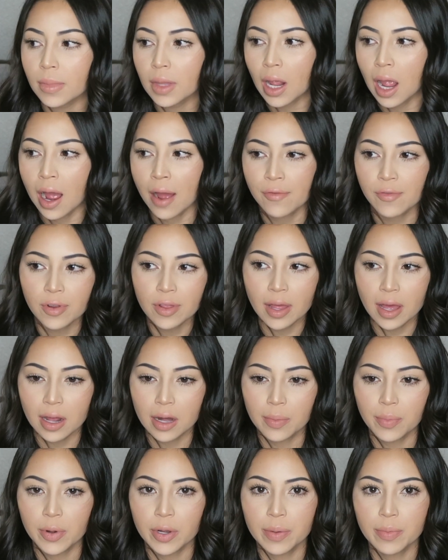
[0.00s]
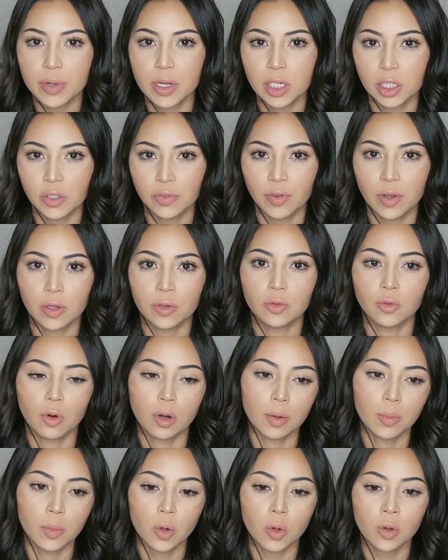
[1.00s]
After that, I pretty much felt
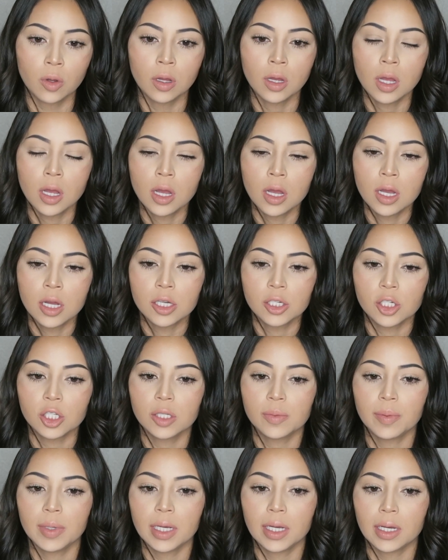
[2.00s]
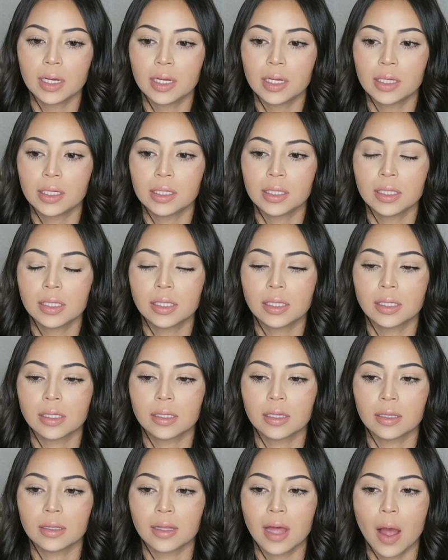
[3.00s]
normal just because
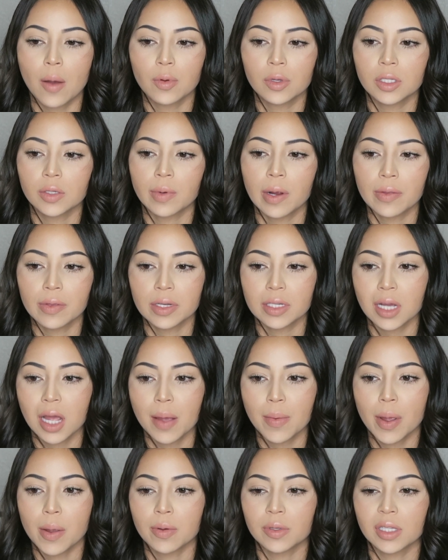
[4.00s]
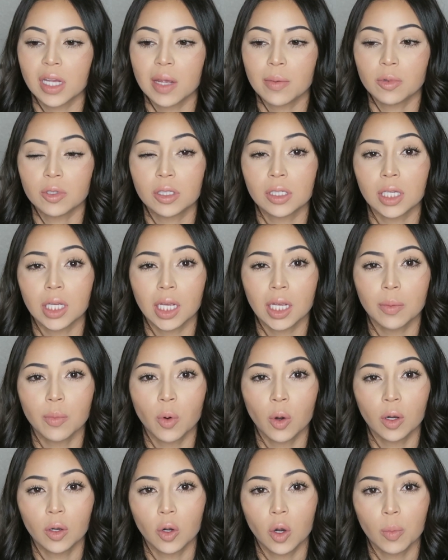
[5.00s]
that was around the time I was able to eat
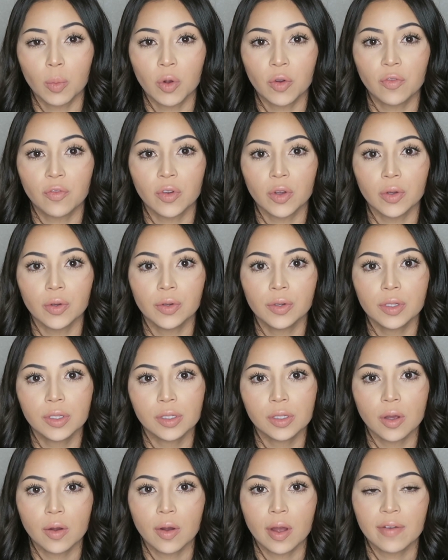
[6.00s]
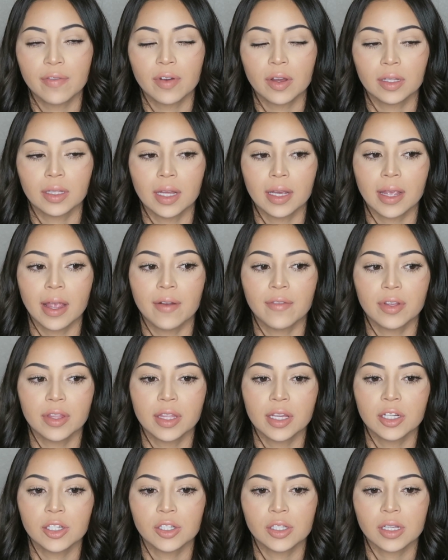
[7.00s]
more normal food, so I felt like
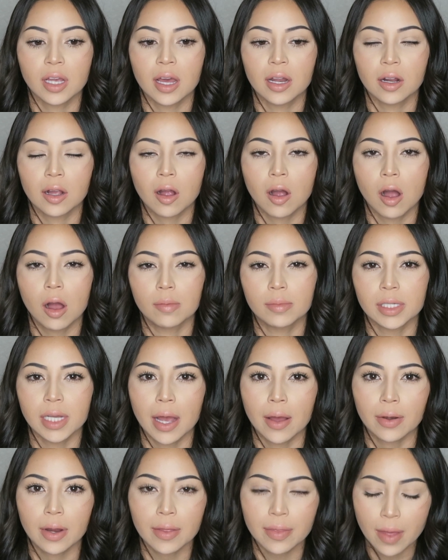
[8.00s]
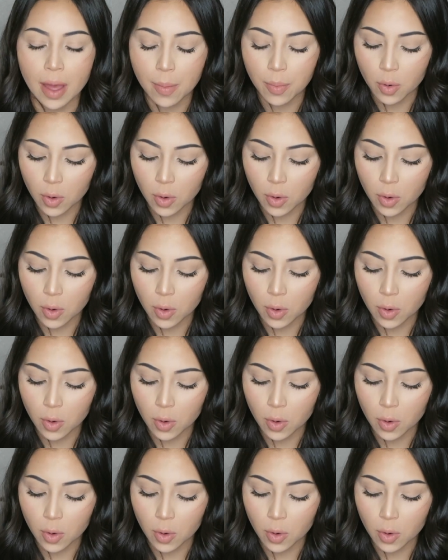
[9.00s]
everything just kind of calmed down at that